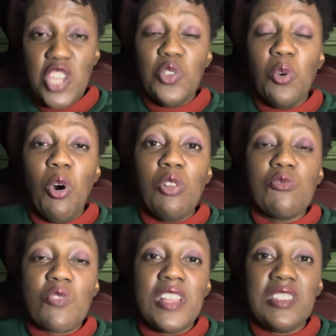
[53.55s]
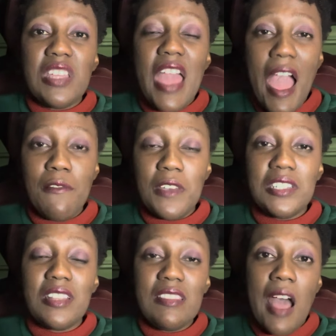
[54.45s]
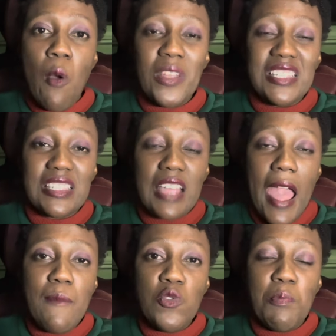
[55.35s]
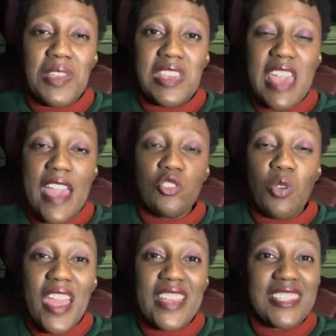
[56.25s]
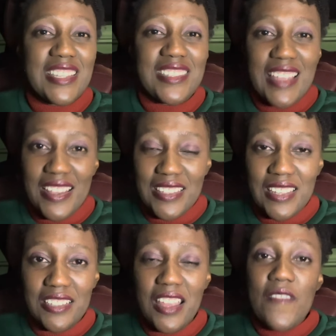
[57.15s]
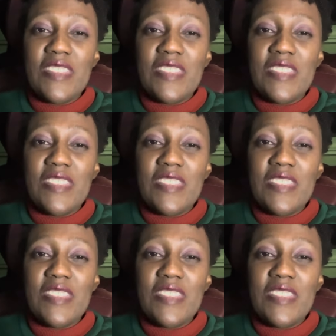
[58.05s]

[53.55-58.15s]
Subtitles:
You already have it. Now it's time you began to exercise it.